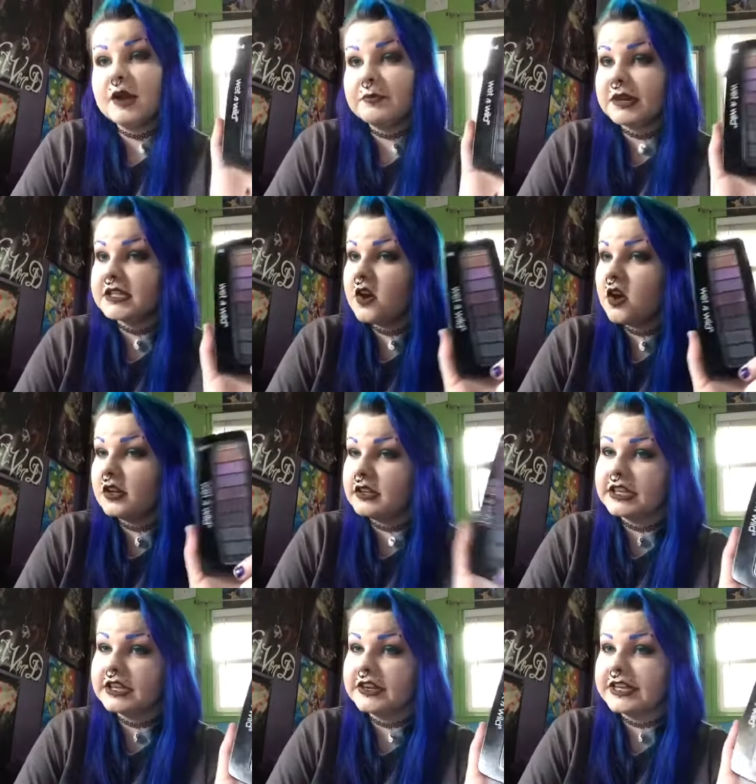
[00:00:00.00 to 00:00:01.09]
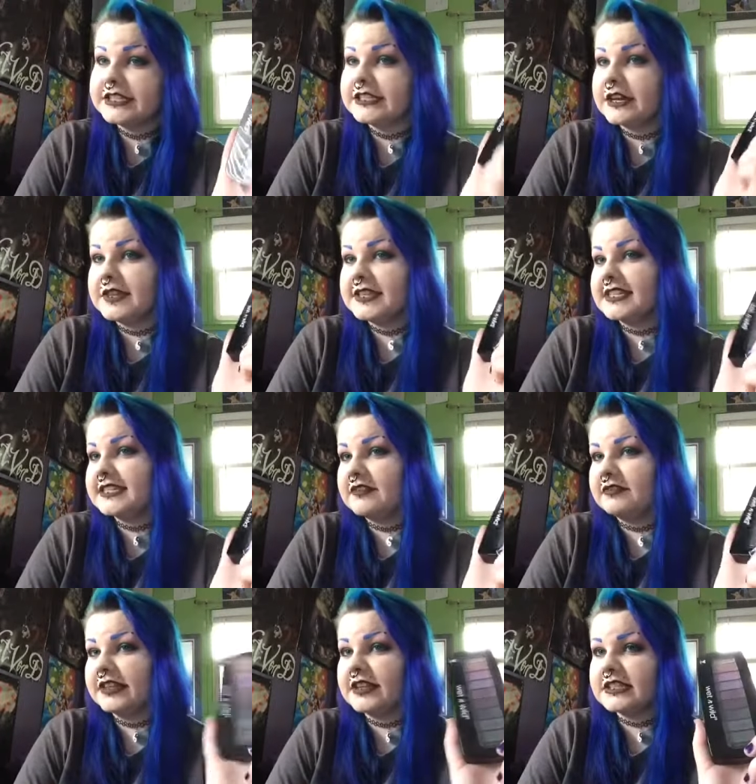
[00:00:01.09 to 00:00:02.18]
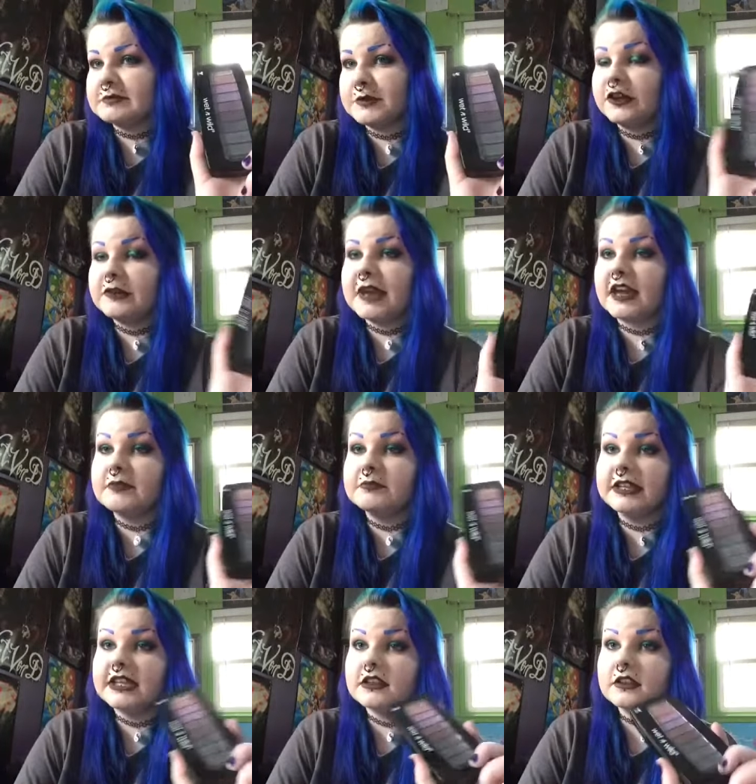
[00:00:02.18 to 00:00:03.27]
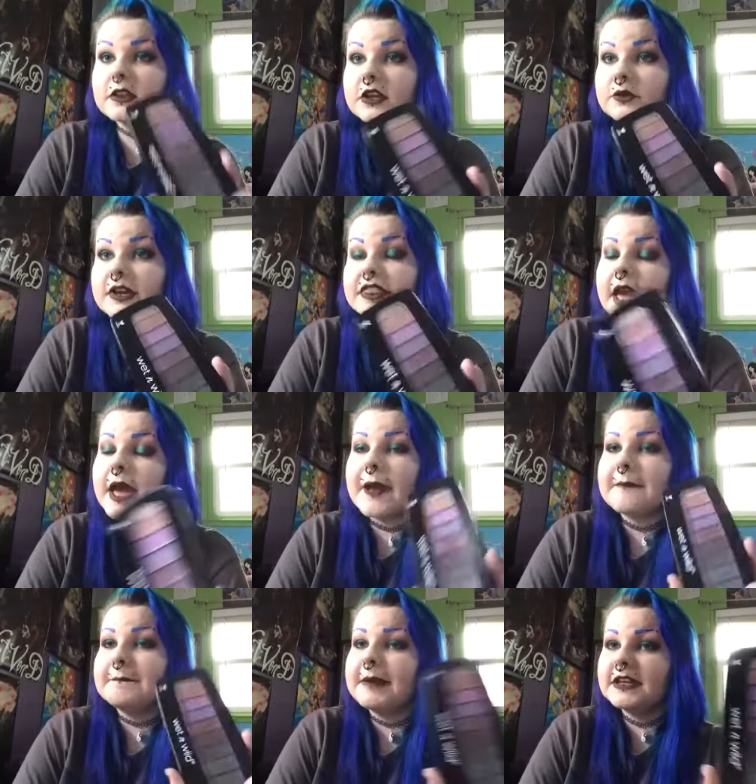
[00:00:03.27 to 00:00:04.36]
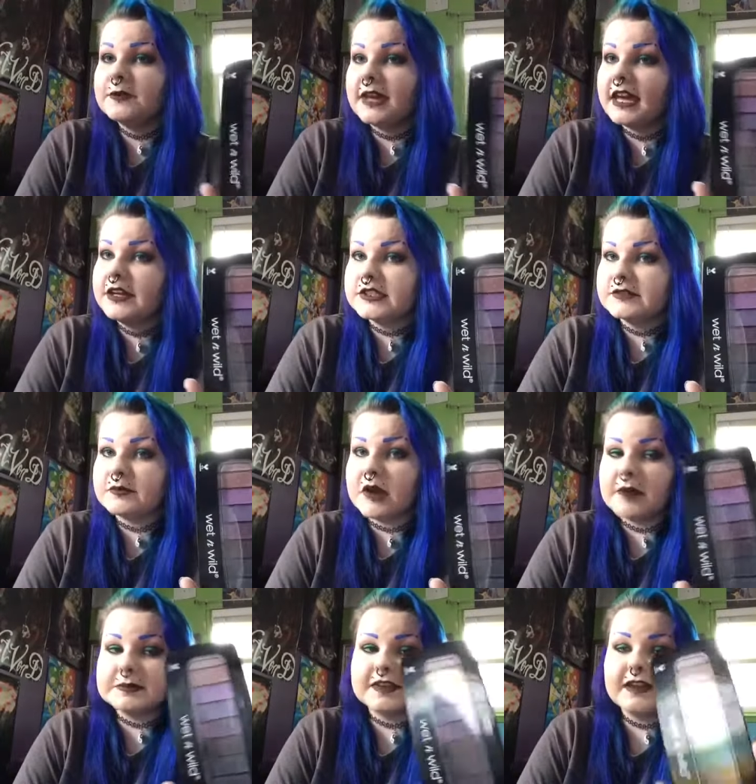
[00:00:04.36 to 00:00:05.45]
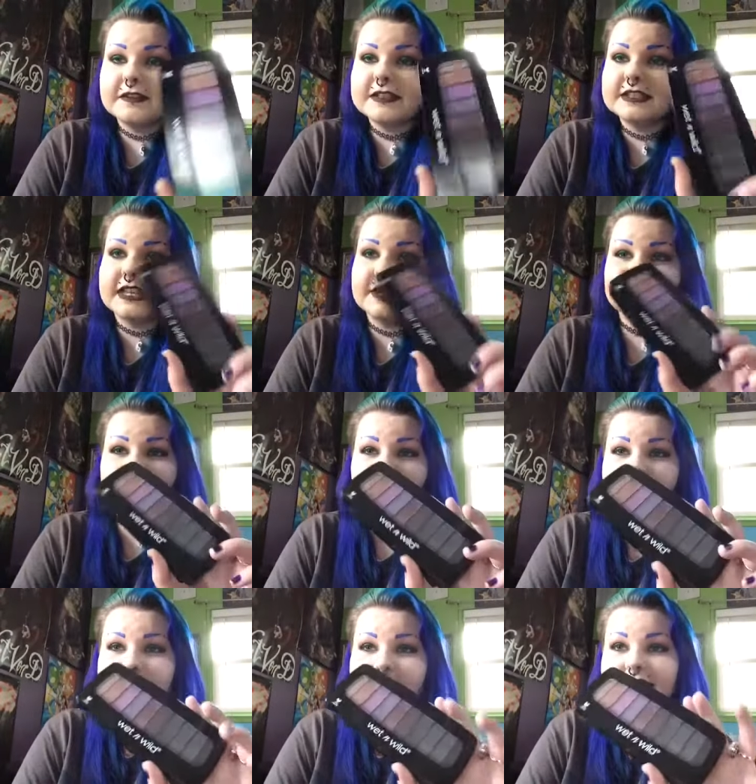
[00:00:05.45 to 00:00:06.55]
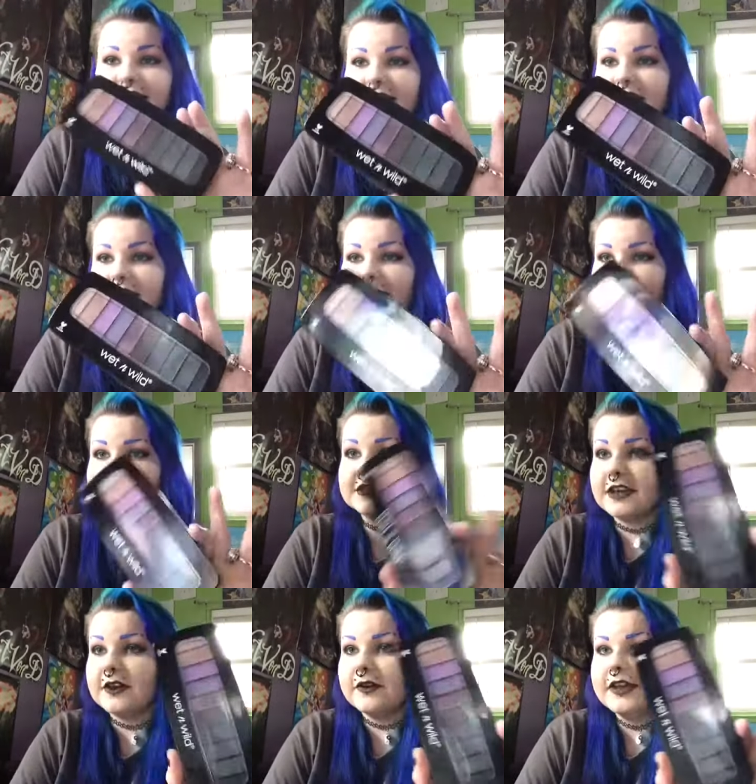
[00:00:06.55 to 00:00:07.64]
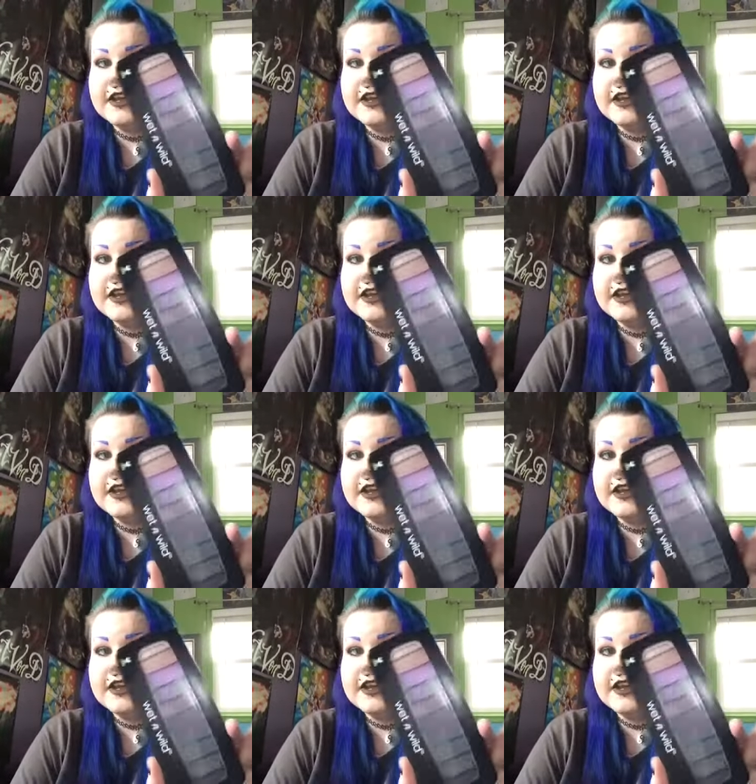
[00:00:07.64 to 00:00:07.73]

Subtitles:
but it's all glittery, so this is definitely not something you can make a complete look with, but you can use it for pops of colors, and it was only about $6, so